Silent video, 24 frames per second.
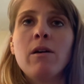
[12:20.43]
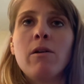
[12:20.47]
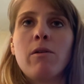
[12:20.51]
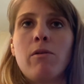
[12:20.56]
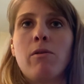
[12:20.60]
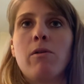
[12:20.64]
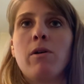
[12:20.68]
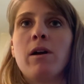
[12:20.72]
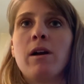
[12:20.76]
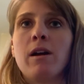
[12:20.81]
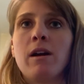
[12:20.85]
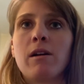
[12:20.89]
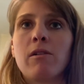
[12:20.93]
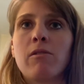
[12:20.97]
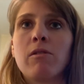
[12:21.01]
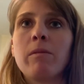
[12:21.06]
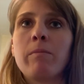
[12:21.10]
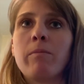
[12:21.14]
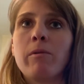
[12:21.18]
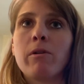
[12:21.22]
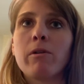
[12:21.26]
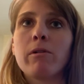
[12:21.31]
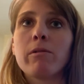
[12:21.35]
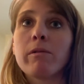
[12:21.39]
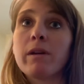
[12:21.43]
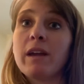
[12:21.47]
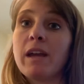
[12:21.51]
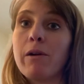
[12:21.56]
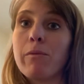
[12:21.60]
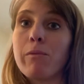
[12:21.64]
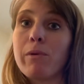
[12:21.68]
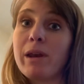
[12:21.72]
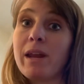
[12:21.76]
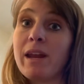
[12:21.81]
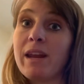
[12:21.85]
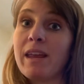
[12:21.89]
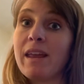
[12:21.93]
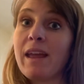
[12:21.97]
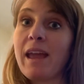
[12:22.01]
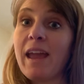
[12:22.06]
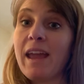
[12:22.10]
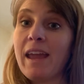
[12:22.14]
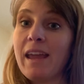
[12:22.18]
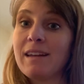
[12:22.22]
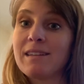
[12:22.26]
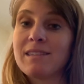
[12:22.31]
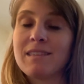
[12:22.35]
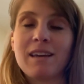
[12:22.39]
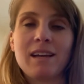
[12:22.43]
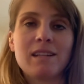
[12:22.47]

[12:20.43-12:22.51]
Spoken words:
or Cripple Creek, 188,